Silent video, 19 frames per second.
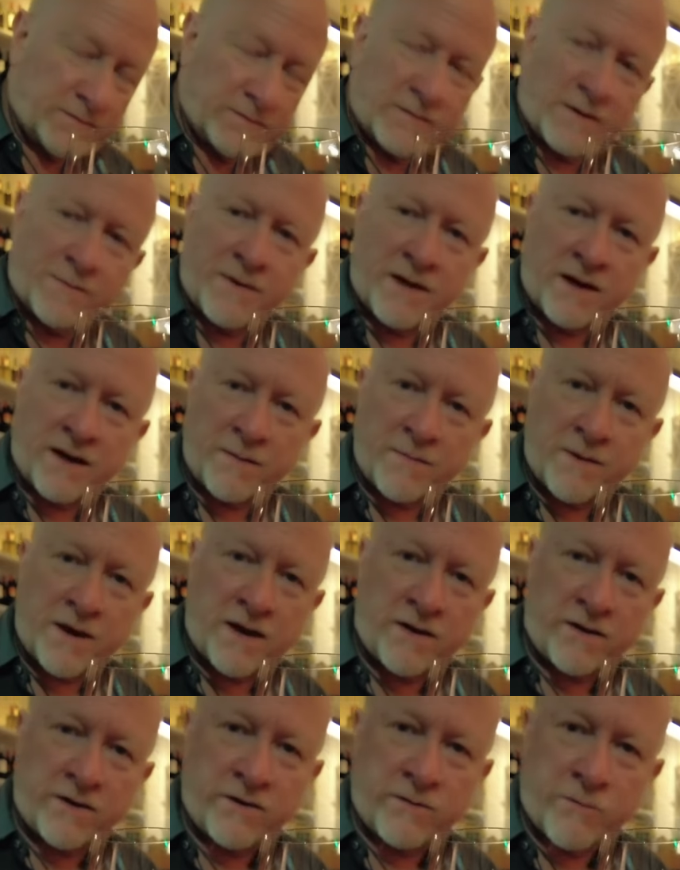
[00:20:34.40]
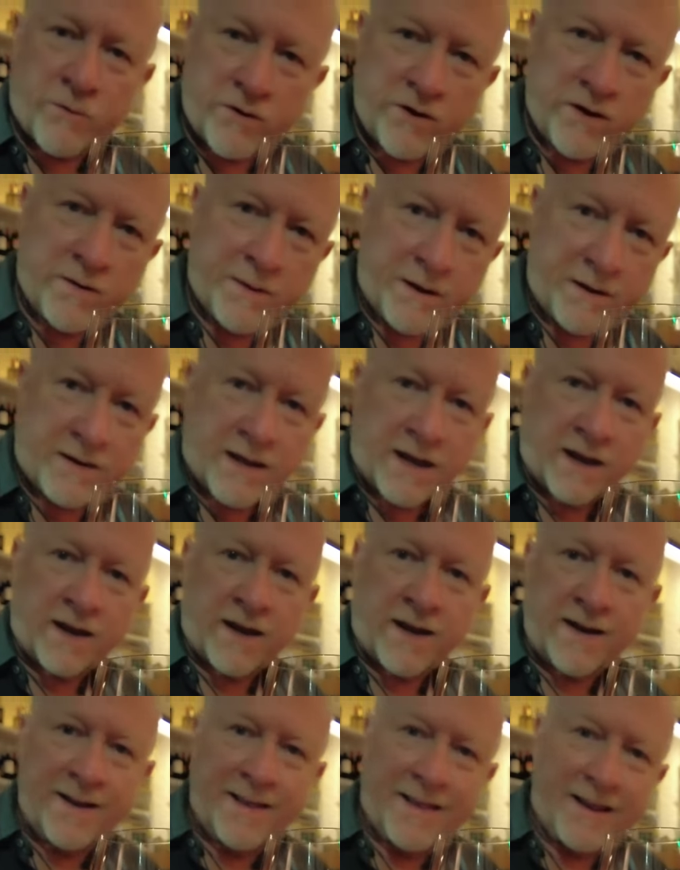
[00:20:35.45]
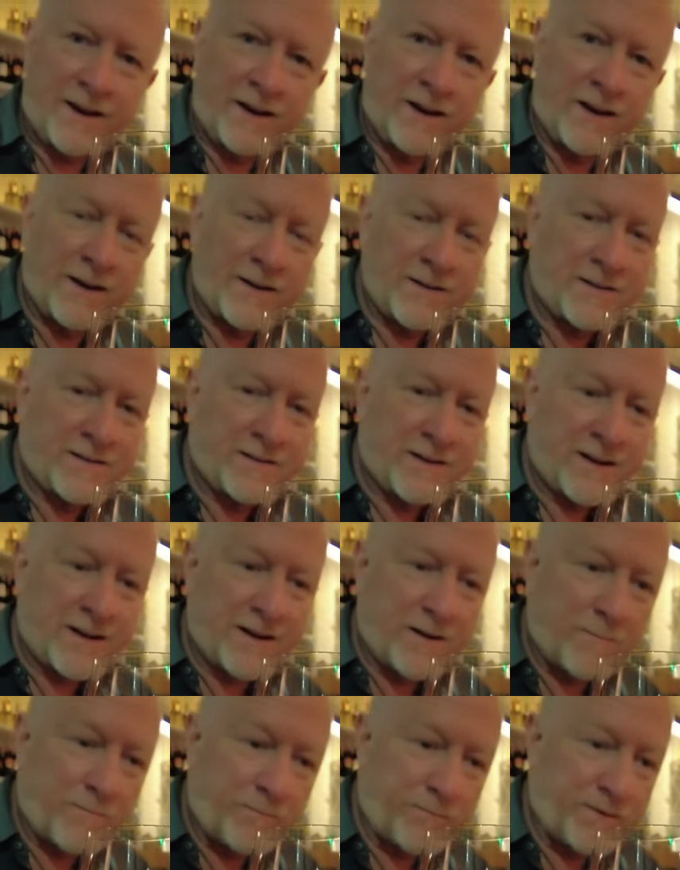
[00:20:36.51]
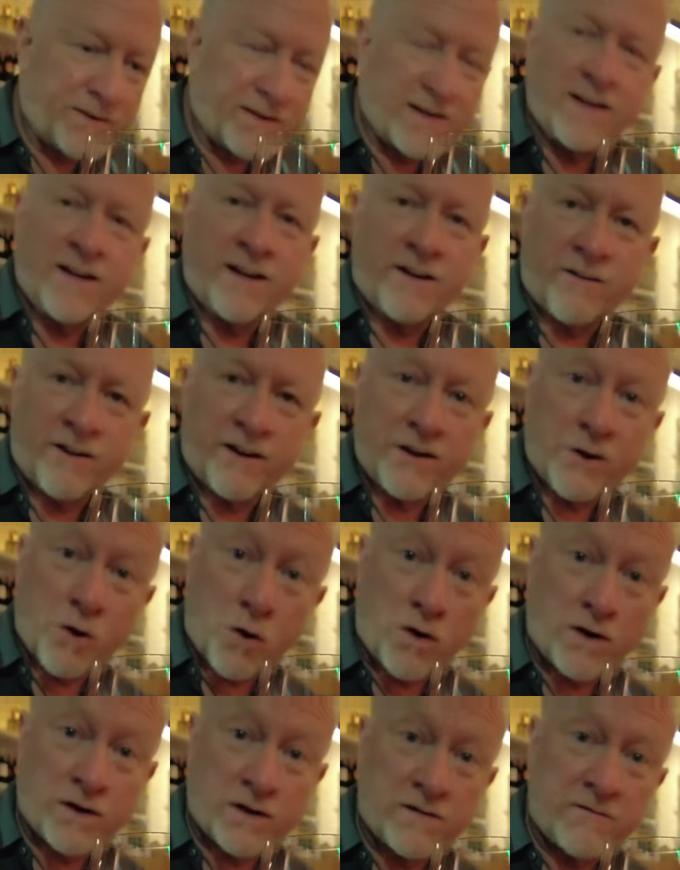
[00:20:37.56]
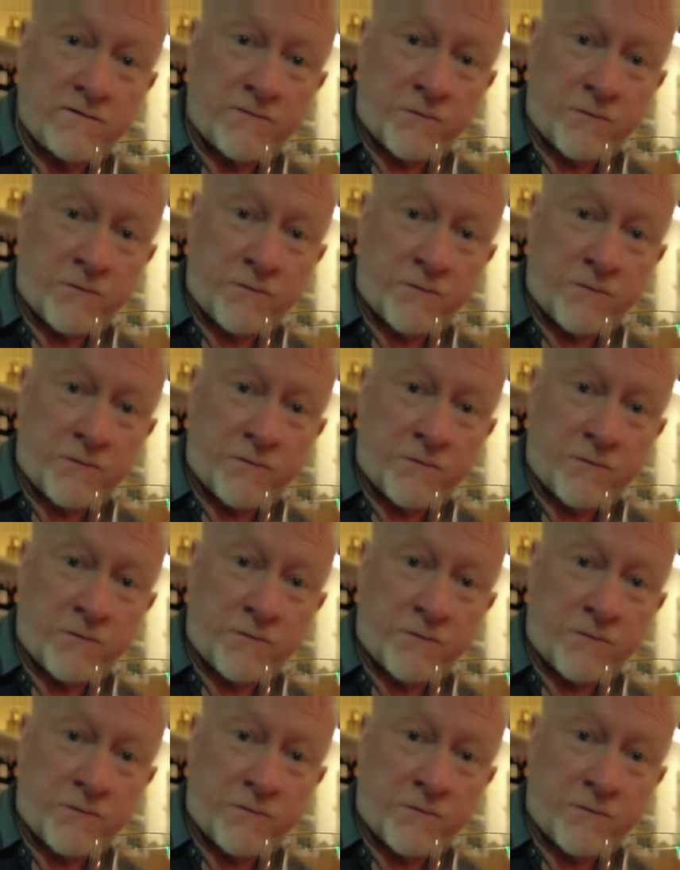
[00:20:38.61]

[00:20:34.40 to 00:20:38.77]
I'm not going to bother and worry about that kind of thing because I'm um, sitting here at Corks and